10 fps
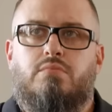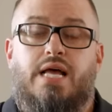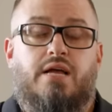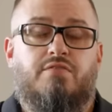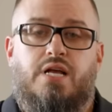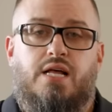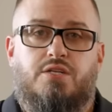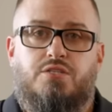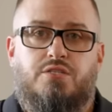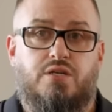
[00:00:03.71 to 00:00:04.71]
lack of
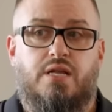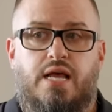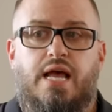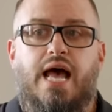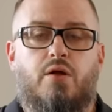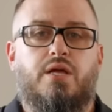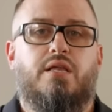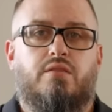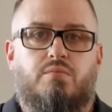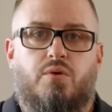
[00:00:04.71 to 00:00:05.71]
knowledge on how to
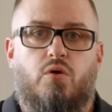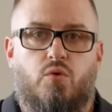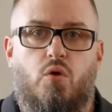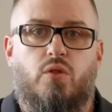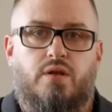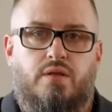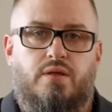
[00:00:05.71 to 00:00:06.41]
get the ball rolling.